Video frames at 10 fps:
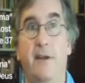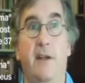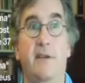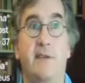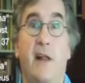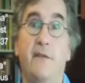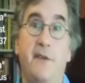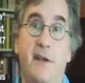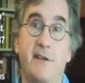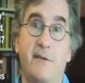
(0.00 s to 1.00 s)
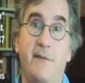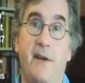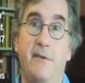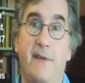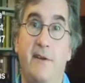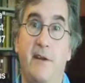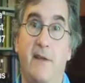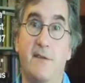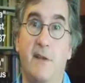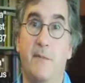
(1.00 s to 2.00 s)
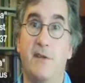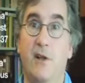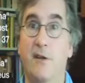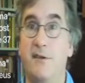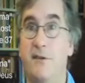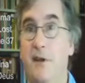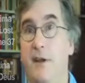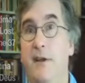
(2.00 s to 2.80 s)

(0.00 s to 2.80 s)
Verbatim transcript: in Salve Deus and found, found in Love's Lost.